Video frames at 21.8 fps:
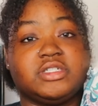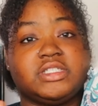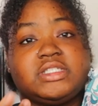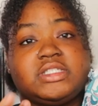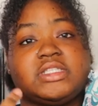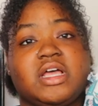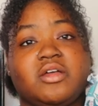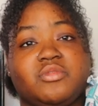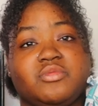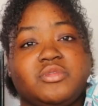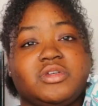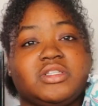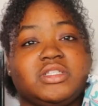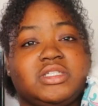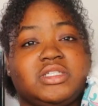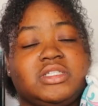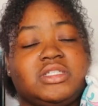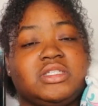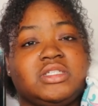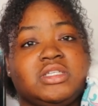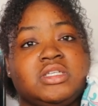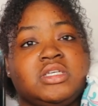It's not
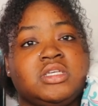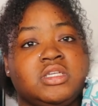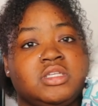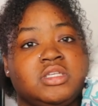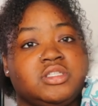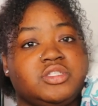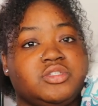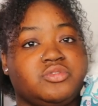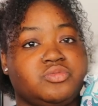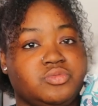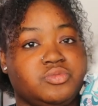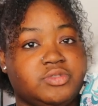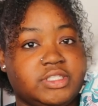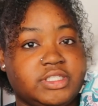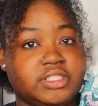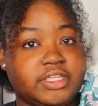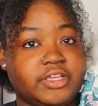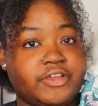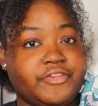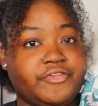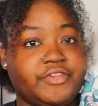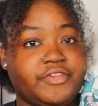really too
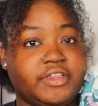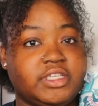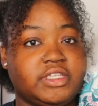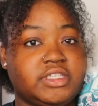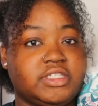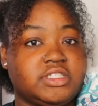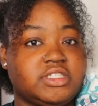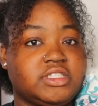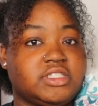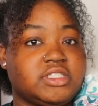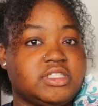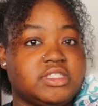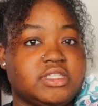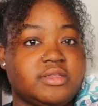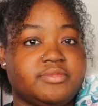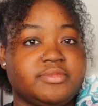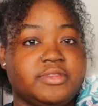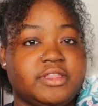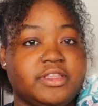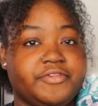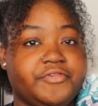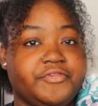stuffy. It's just
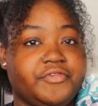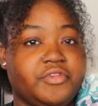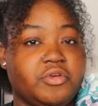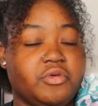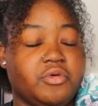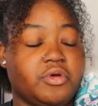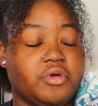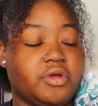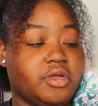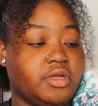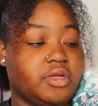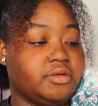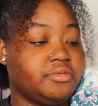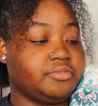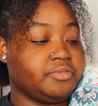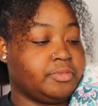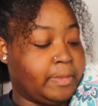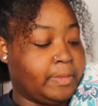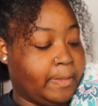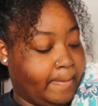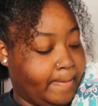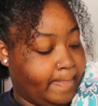something for
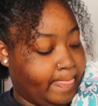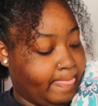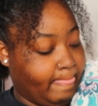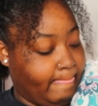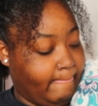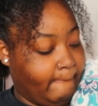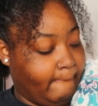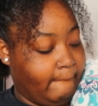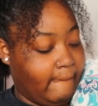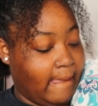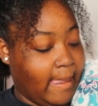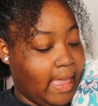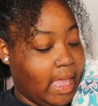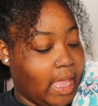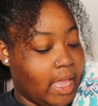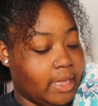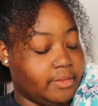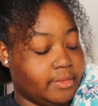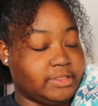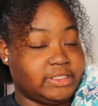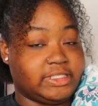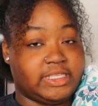
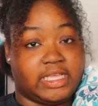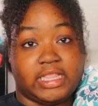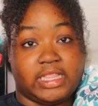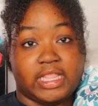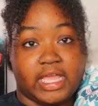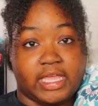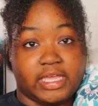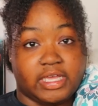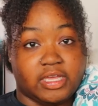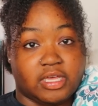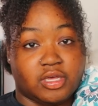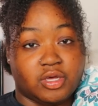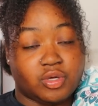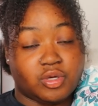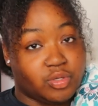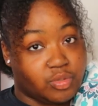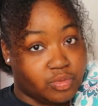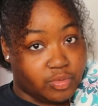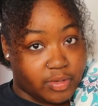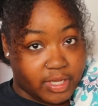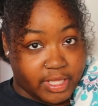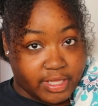I'm gonna say like
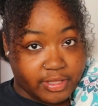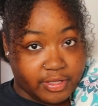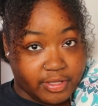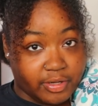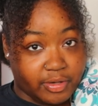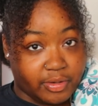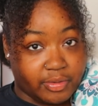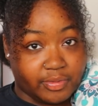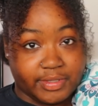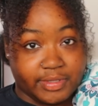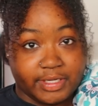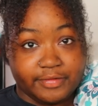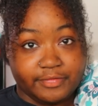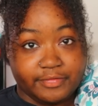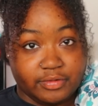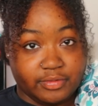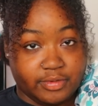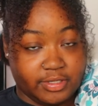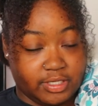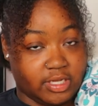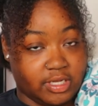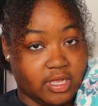cool weather, whatever
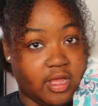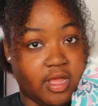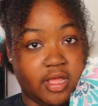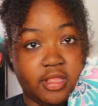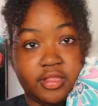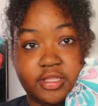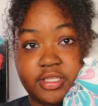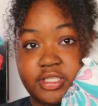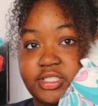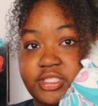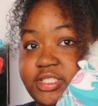you want to call it.